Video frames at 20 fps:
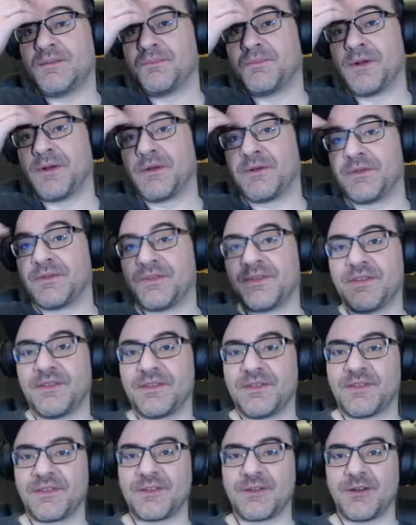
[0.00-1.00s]
Bones
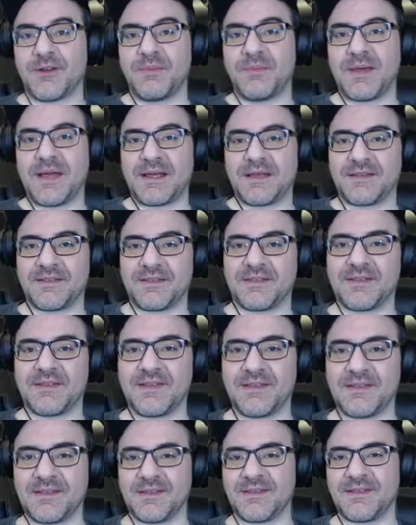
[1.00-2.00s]
and Skull Pack.
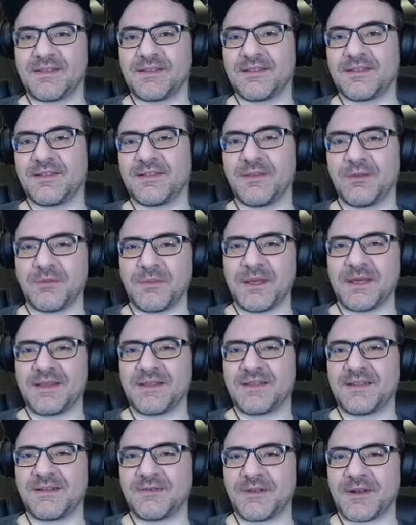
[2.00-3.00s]
This is who made
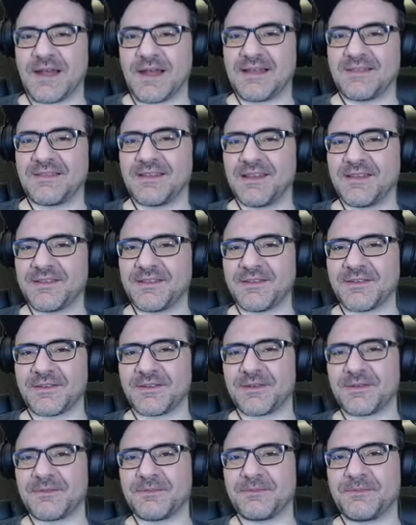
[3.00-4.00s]
the different assets,
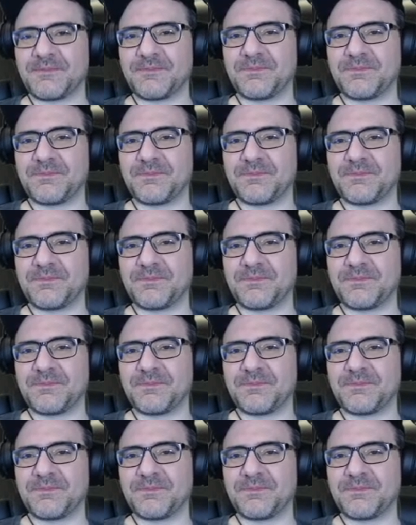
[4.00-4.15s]
or?